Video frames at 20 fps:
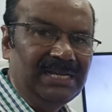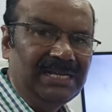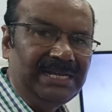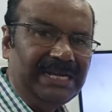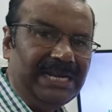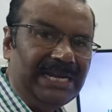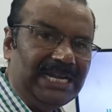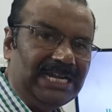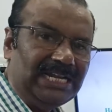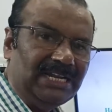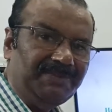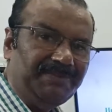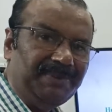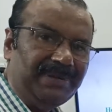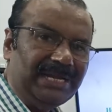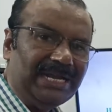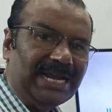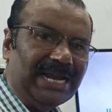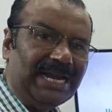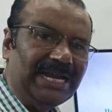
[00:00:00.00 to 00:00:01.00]

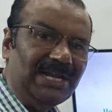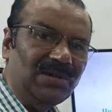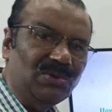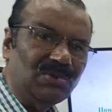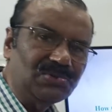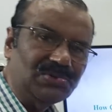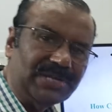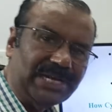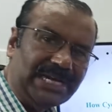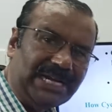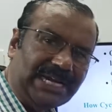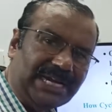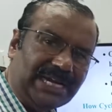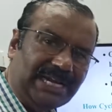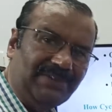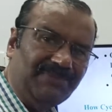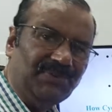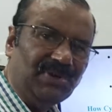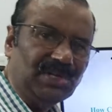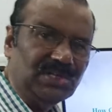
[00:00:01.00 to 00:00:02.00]
ATP, adenosine
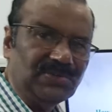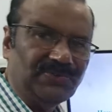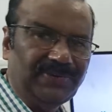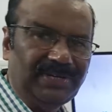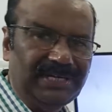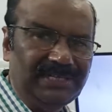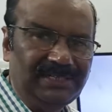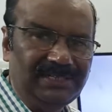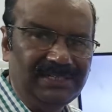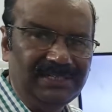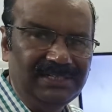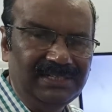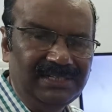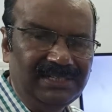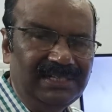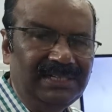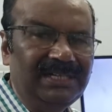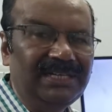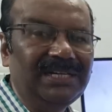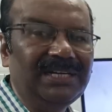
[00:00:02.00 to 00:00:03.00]
triphosphate,
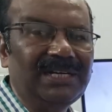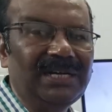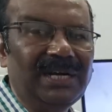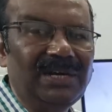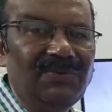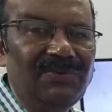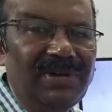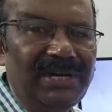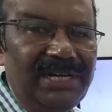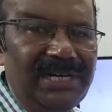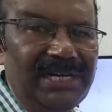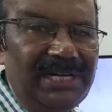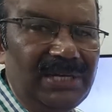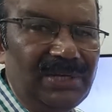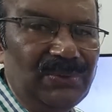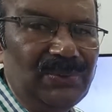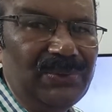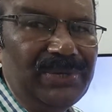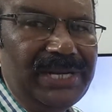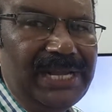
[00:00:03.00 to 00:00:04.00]
convert
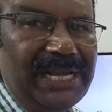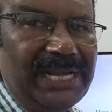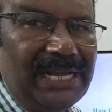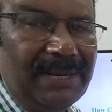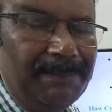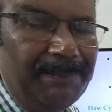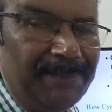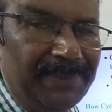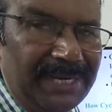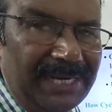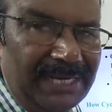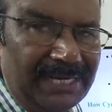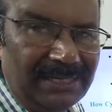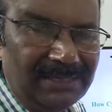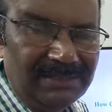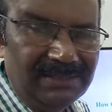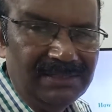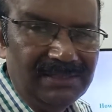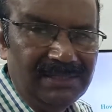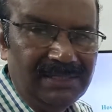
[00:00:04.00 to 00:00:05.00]
into
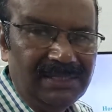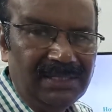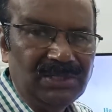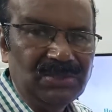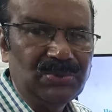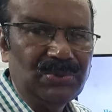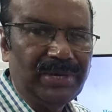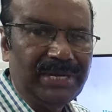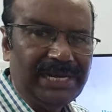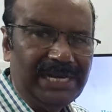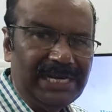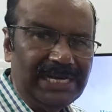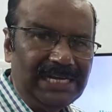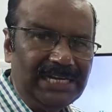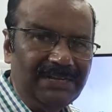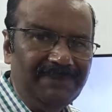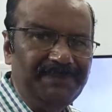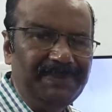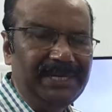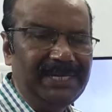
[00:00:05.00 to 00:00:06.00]
AMP. So
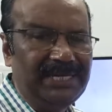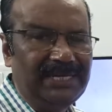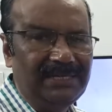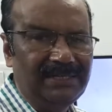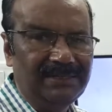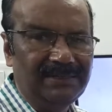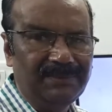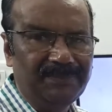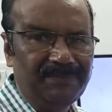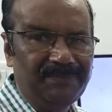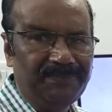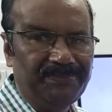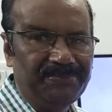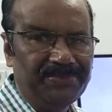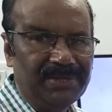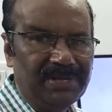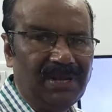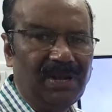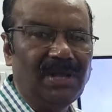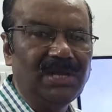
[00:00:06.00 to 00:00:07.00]
ATP,
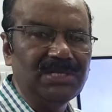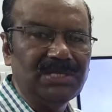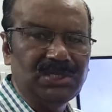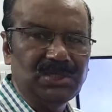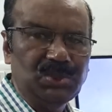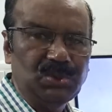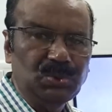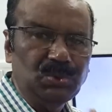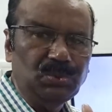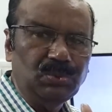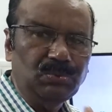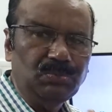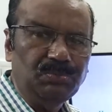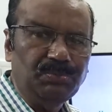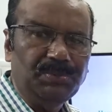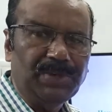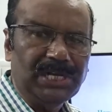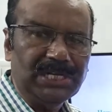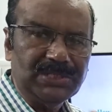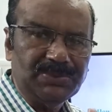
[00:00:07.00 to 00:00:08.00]
last two
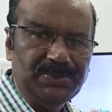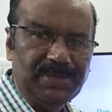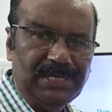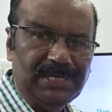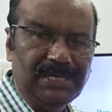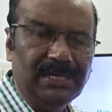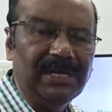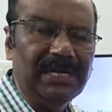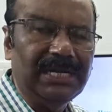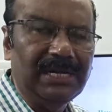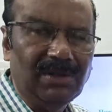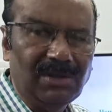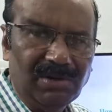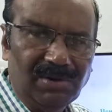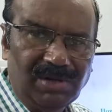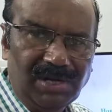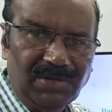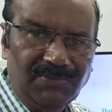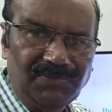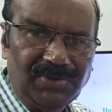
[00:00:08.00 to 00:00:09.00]
phosphate or
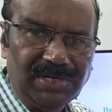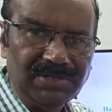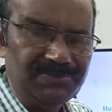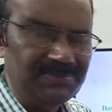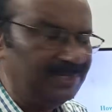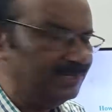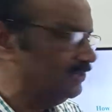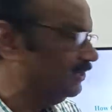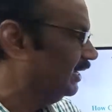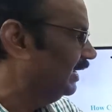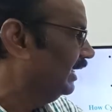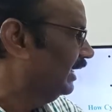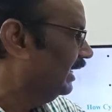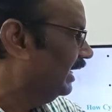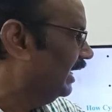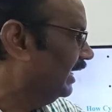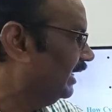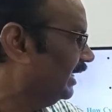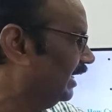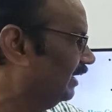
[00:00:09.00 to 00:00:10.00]
inorganic phosphates
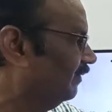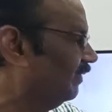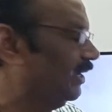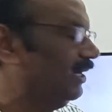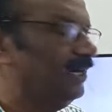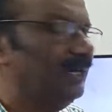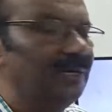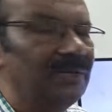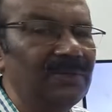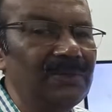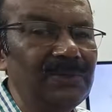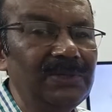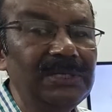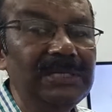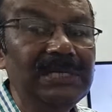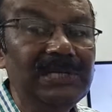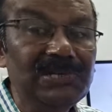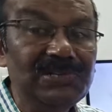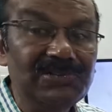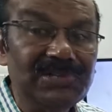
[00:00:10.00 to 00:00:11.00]
and convert into
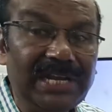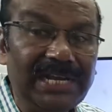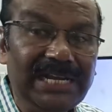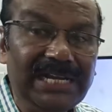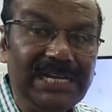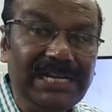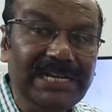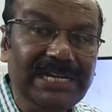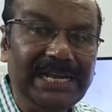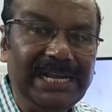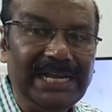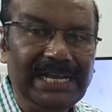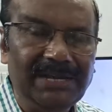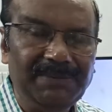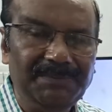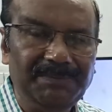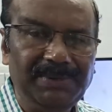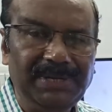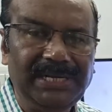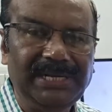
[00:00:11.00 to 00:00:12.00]
cyclic
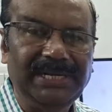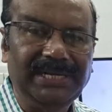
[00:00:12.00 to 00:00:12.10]
AMP.